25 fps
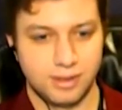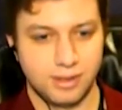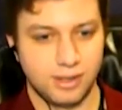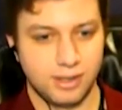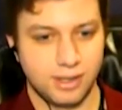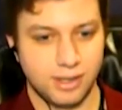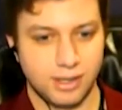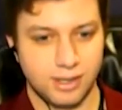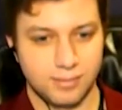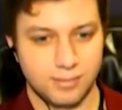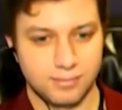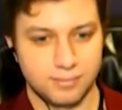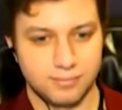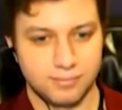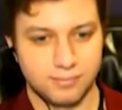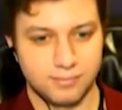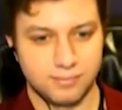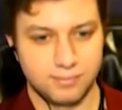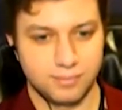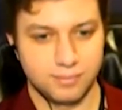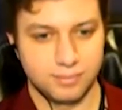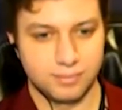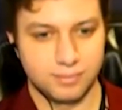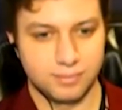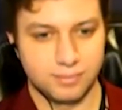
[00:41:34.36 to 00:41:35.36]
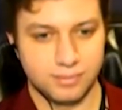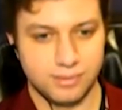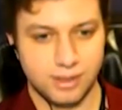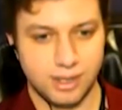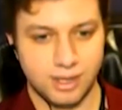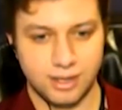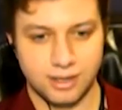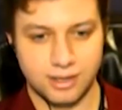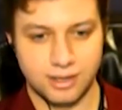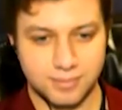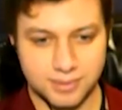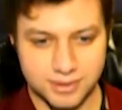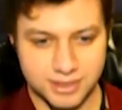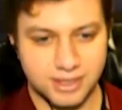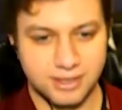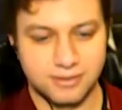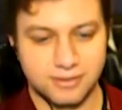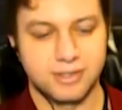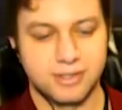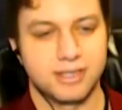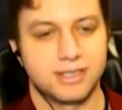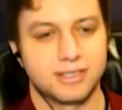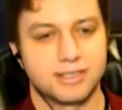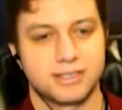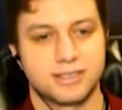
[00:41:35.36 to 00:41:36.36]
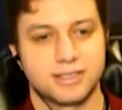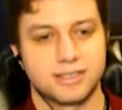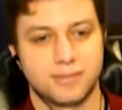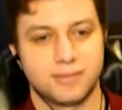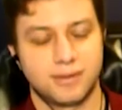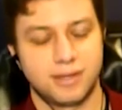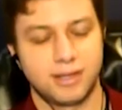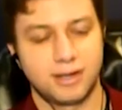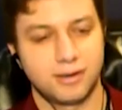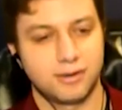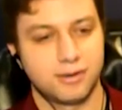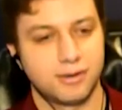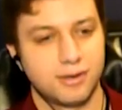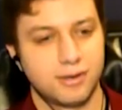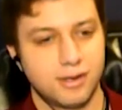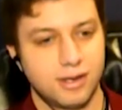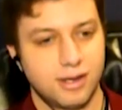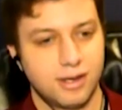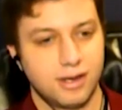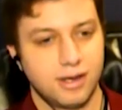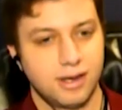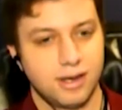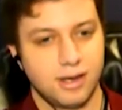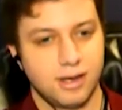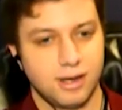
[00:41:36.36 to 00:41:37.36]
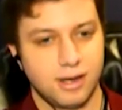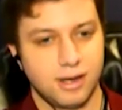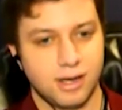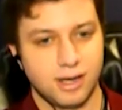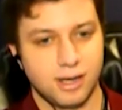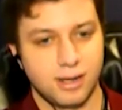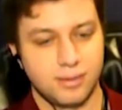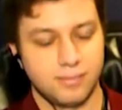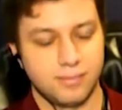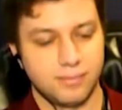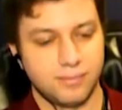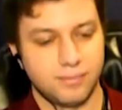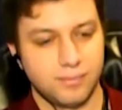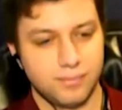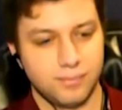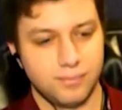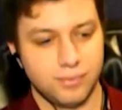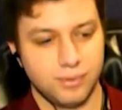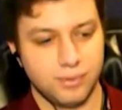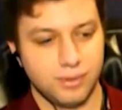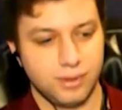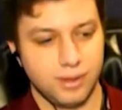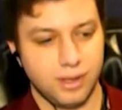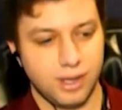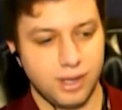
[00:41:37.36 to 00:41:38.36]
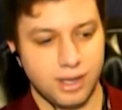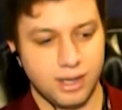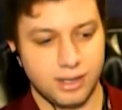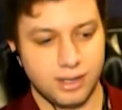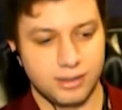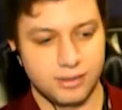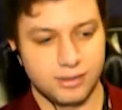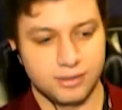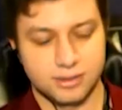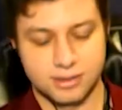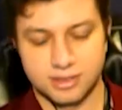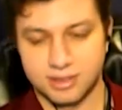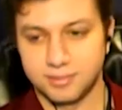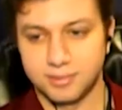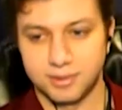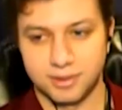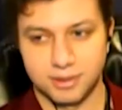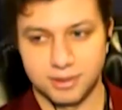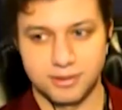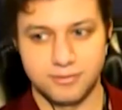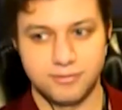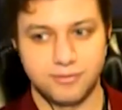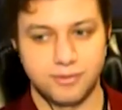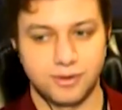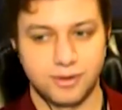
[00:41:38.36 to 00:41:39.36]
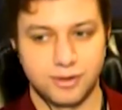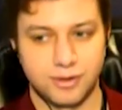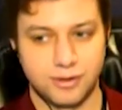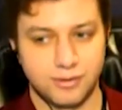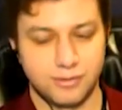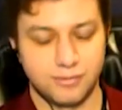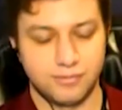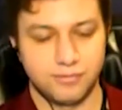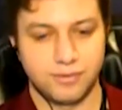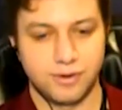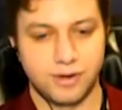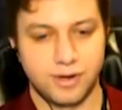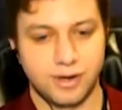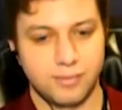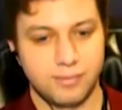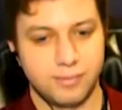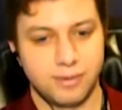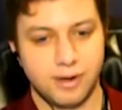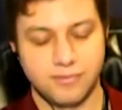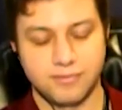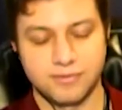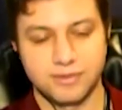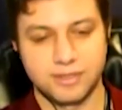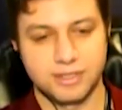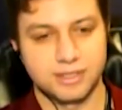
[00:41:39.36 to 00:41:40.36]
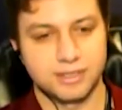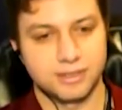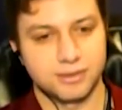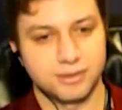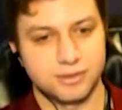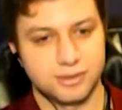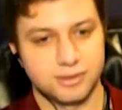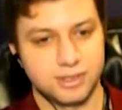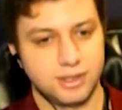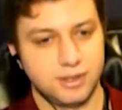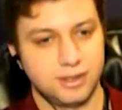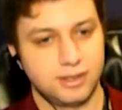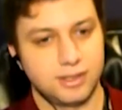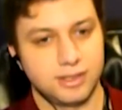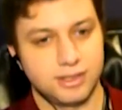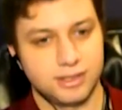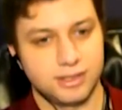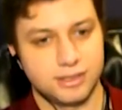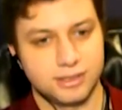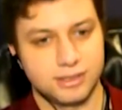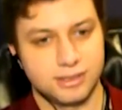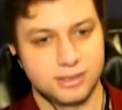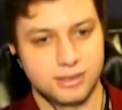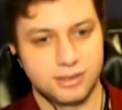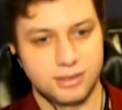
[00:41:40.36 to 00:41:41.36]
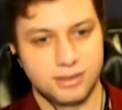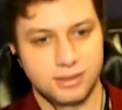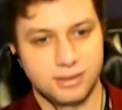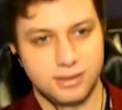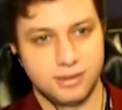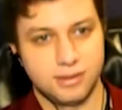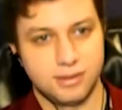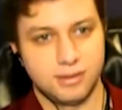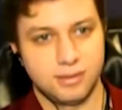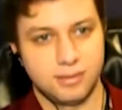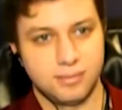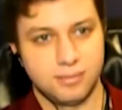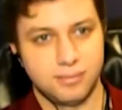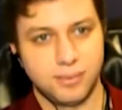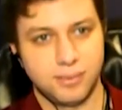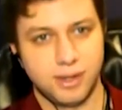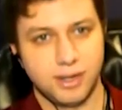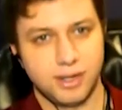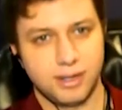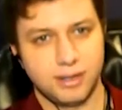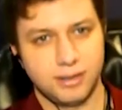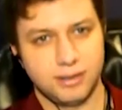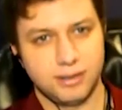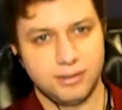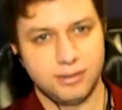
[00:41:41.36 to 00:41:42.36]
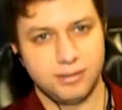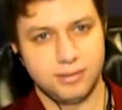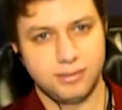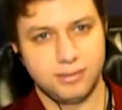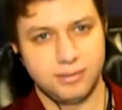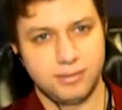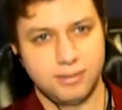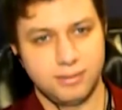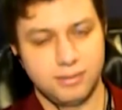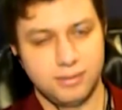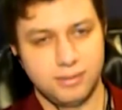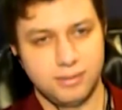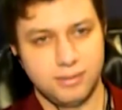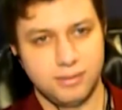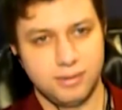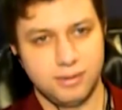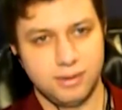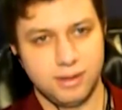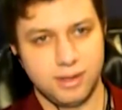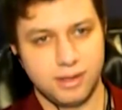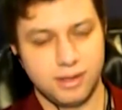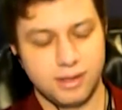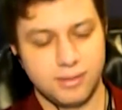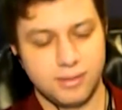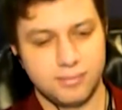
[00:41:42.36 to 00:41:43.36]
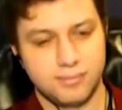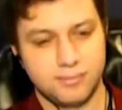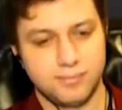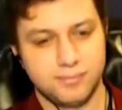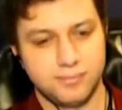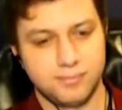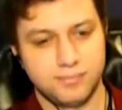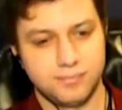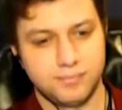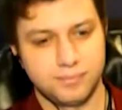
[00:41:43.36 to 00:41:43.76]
um, 100% credence in something, you know. Um, and similarly for for preferences or utilities, but um,